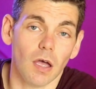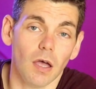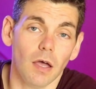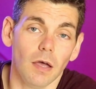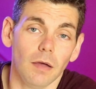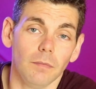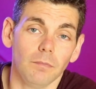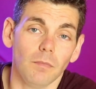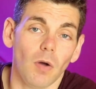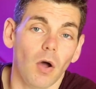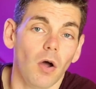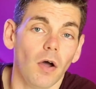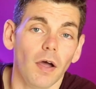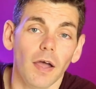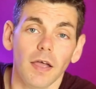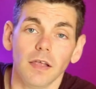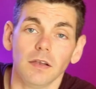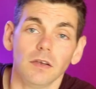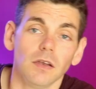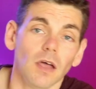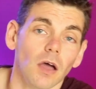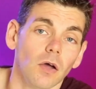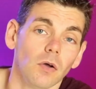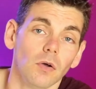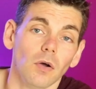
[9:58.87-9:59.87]
I
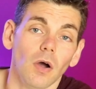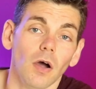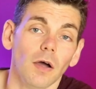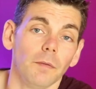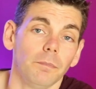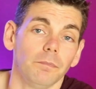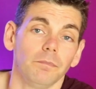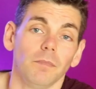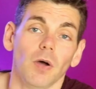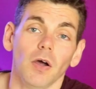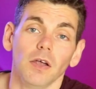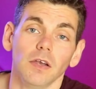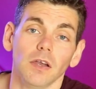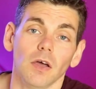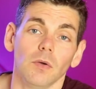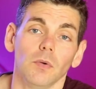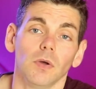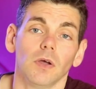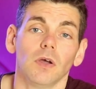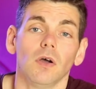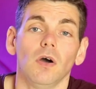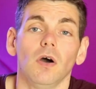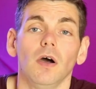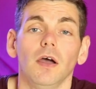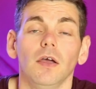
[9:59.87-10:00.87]
know
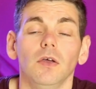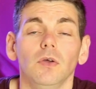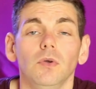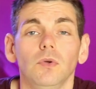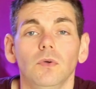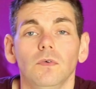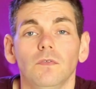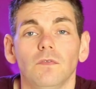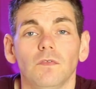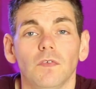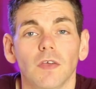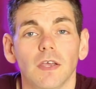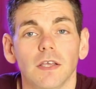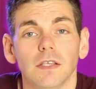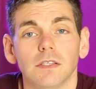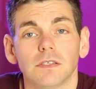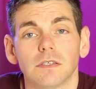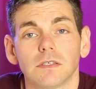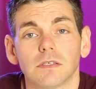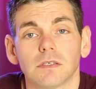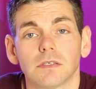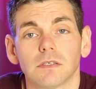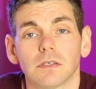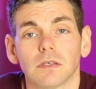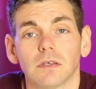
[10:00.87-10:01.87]
a guy who
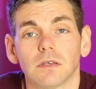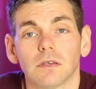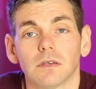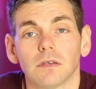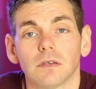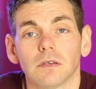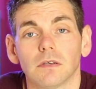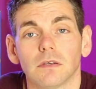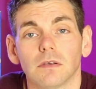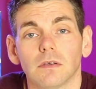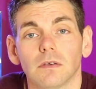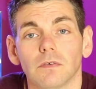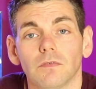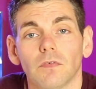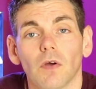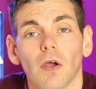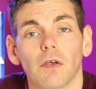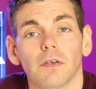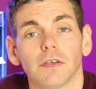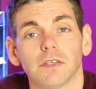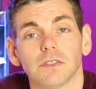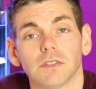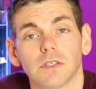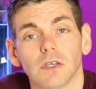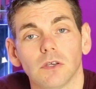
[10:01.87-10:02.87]
fits
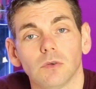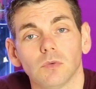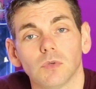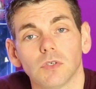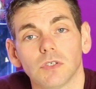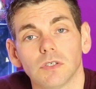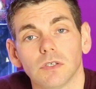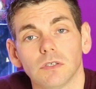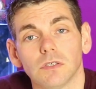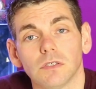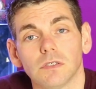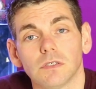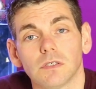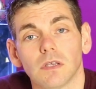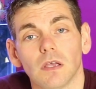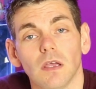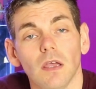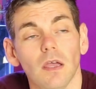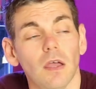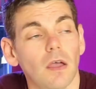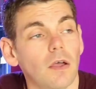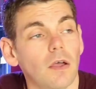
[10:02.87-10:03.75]
fire extinguishers